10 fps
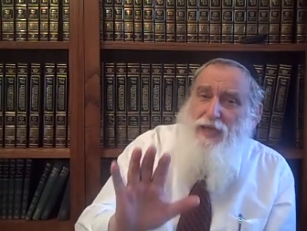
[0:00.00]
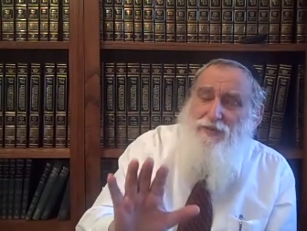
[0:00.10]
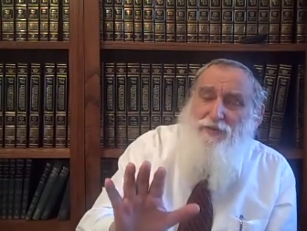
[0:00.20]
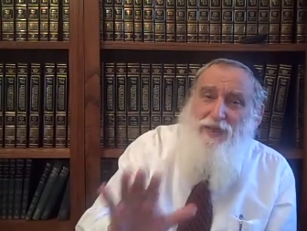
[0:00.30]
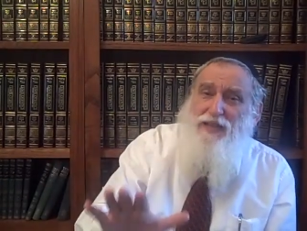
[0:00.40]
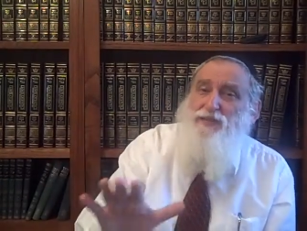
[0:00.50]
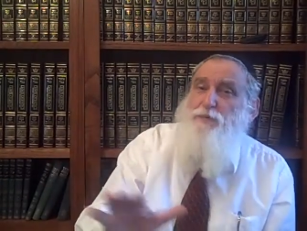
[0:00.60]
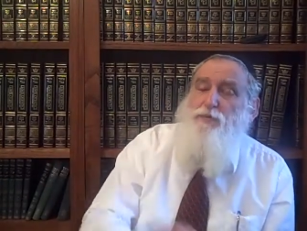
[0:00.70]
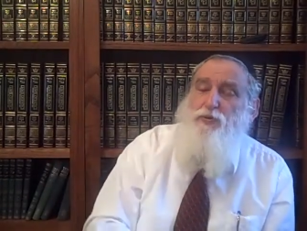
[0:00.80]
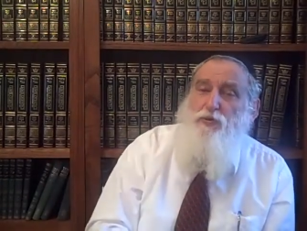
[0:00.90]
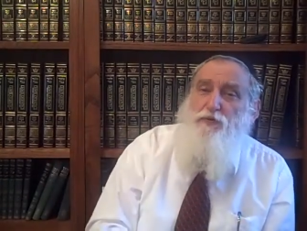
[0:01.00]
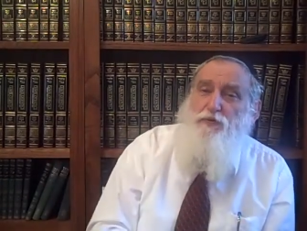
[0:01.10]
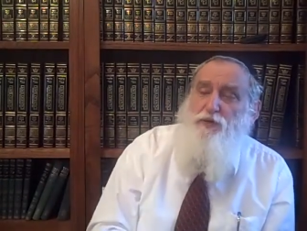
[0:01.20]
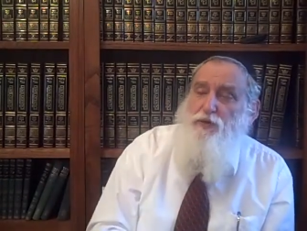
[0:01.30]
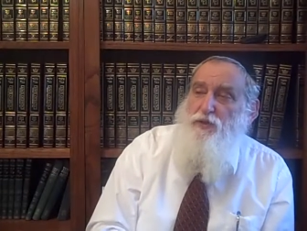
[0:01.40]
And that's a
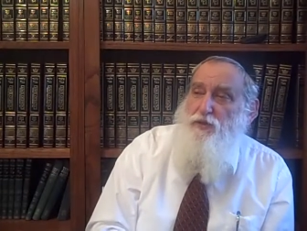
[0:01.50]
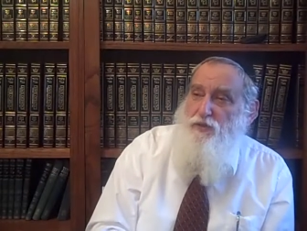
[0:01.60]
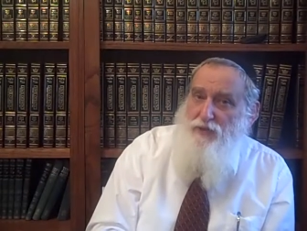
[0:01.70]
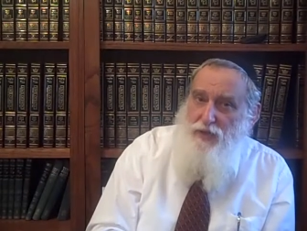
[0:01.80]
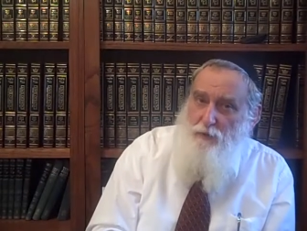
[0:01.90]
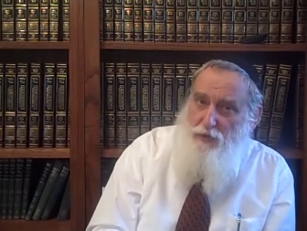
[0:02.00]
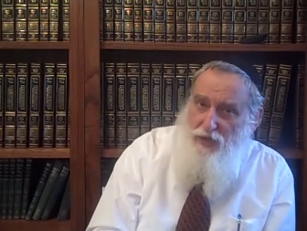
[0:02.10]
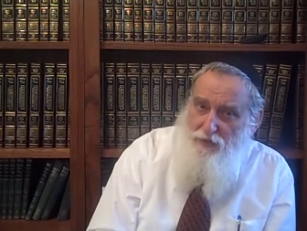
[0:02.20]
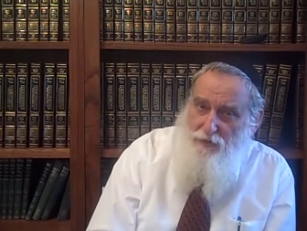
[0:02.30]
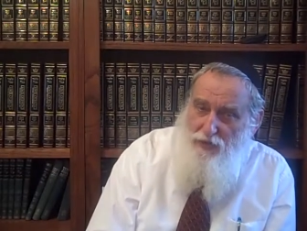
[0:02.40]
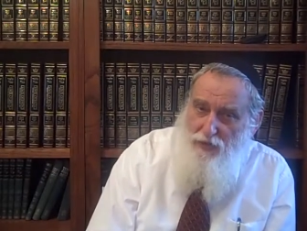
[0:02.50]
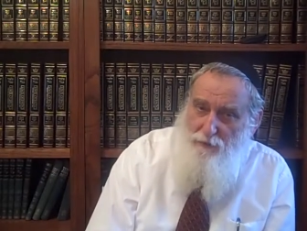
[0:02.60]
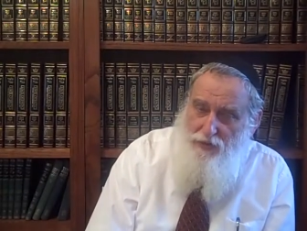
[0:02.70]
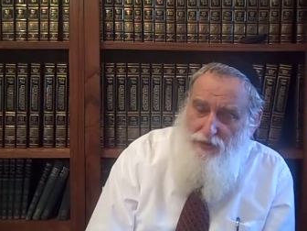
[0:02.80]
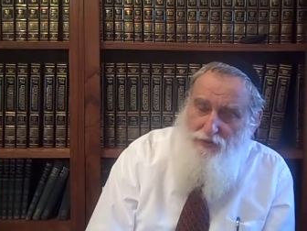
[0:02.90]
proof that we have a
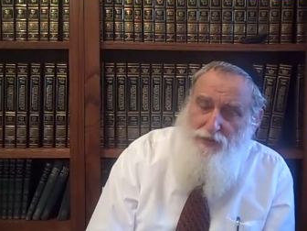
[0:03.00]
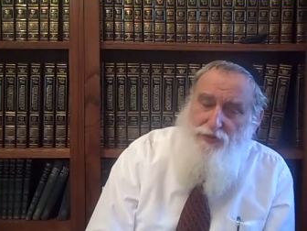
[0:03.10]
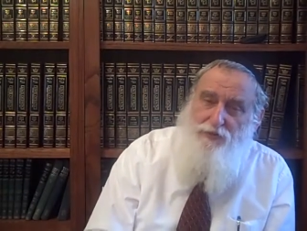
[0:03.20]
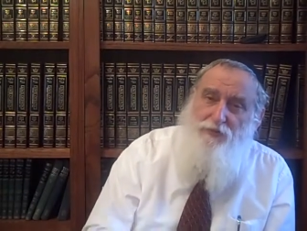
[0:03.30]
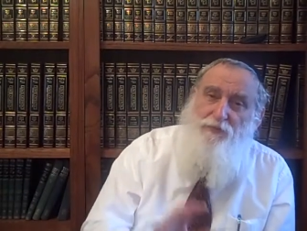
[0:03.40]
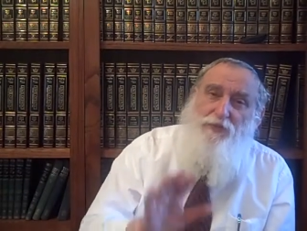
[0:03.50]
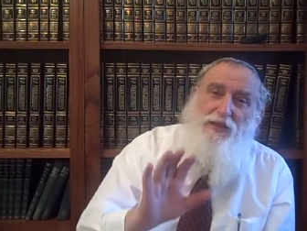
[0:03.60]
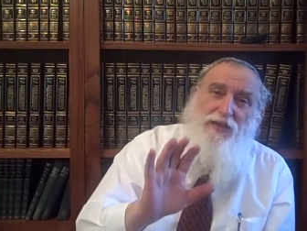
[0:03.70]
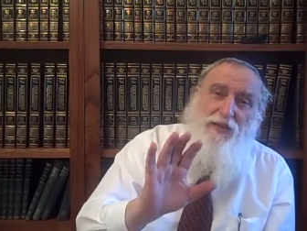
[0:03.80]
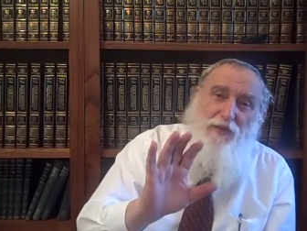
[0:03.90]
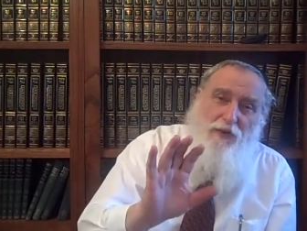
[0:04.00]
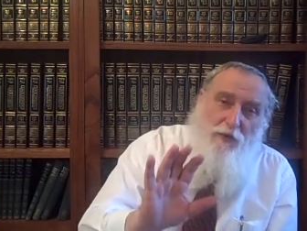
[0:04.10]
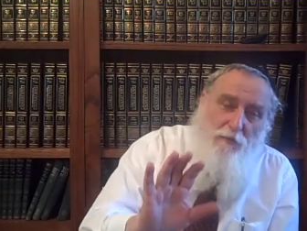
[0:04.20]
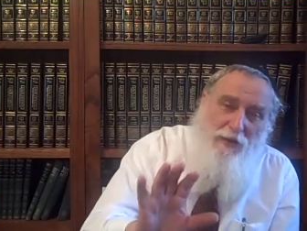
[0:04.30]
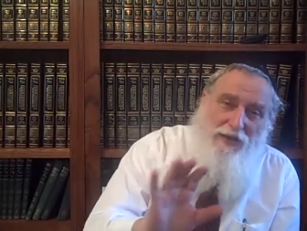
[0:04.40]
common ancestor.
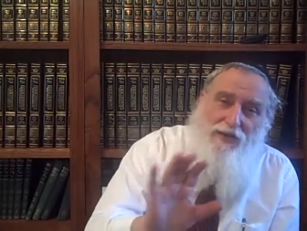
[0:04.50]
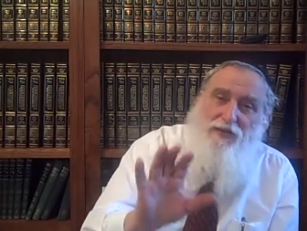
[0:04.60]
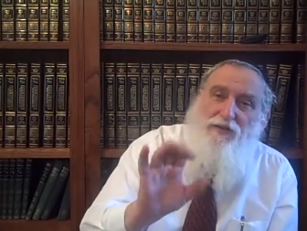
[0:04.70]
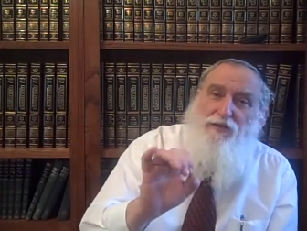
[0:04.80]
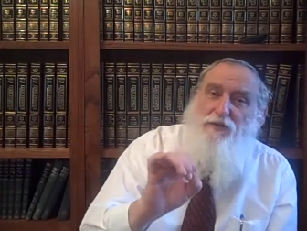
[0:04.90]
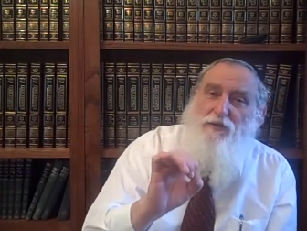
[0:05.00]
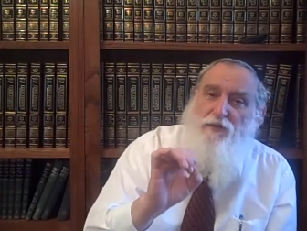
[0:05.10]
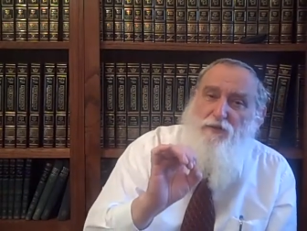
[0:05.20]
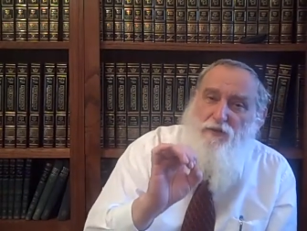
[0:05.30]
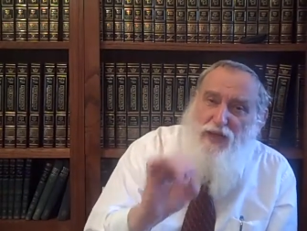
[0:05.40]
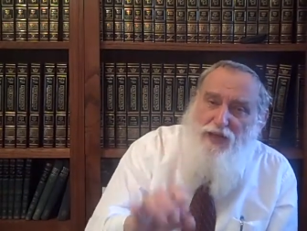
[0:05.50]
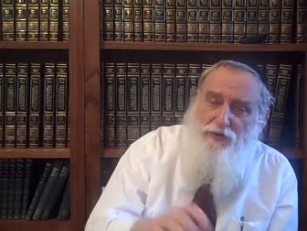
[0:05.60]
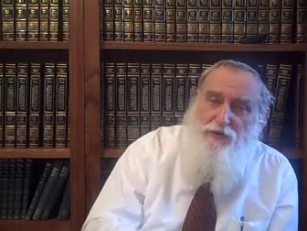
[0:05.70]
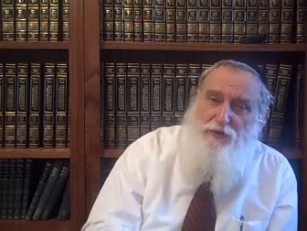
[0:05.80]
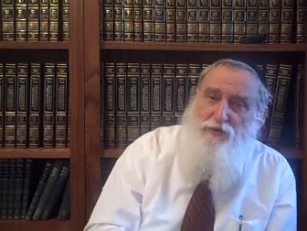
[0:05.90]
There are many
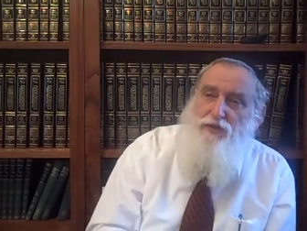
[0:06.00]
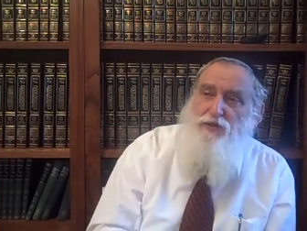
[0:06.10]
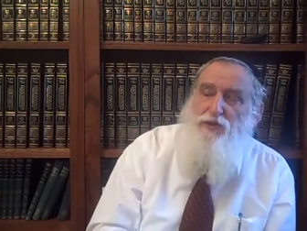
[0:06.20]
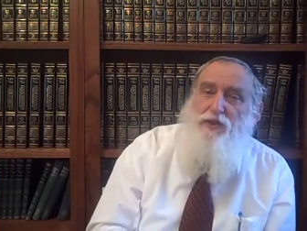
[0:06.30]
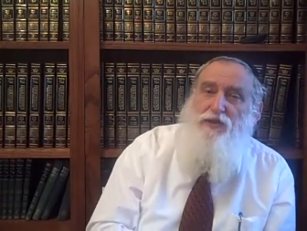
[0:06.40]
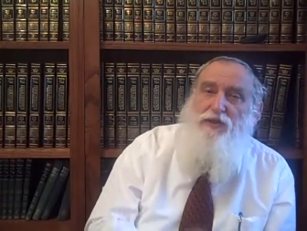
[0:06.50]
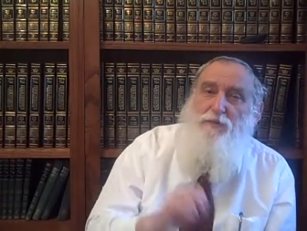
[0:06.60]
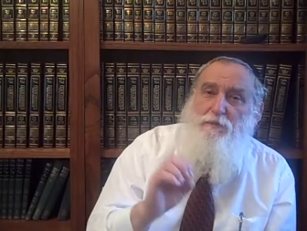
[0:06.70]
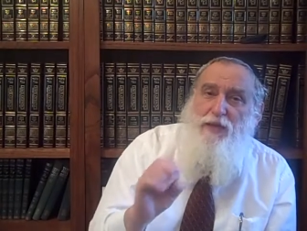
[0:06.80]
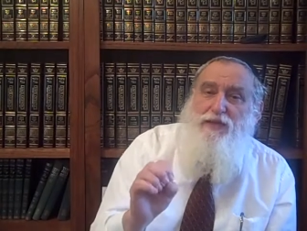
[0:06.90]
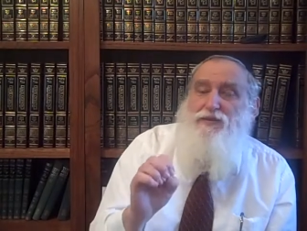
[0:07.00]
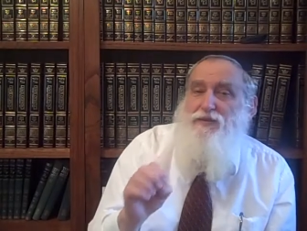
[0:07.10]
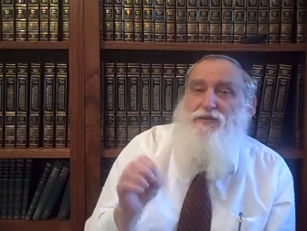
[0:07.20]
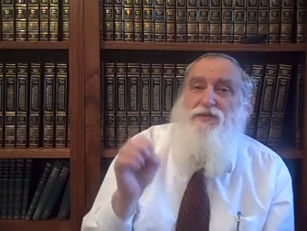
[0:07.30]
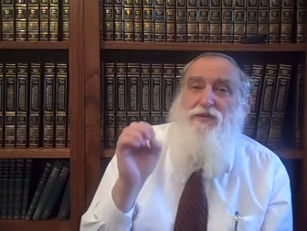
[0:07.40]
factors that make
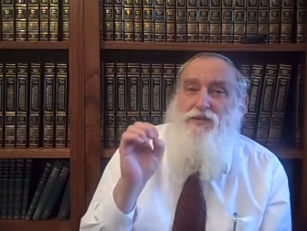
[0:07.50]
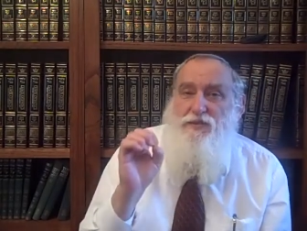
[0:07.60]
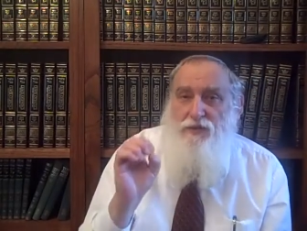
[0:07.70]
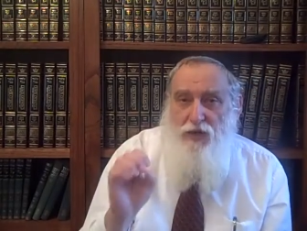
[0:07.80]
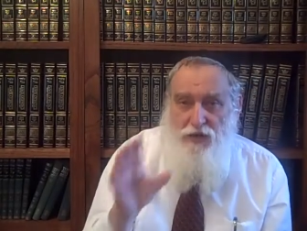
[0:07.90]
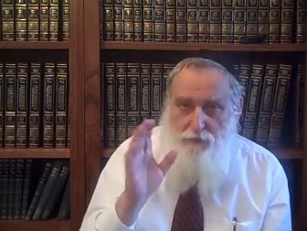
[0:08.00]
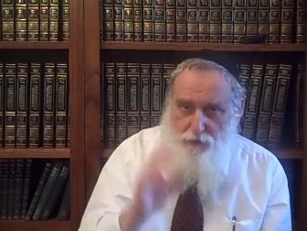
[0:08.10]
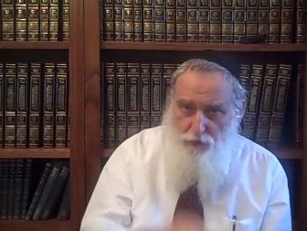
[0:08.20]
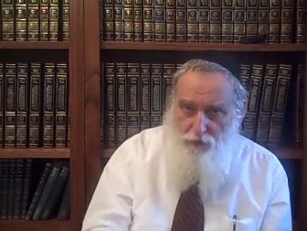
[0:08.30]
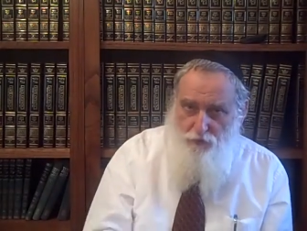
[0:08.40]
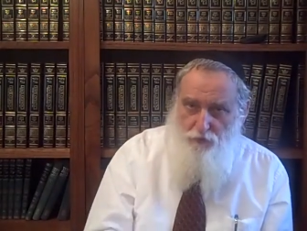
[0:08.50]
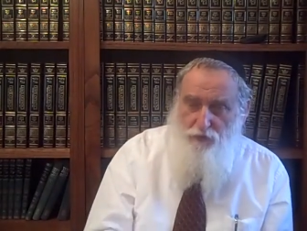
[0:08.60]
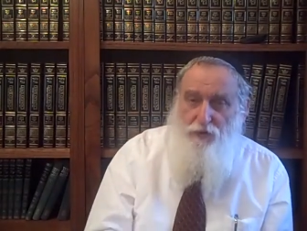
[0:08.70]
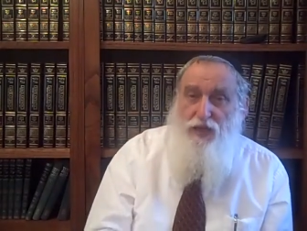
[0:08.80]
this not a proof.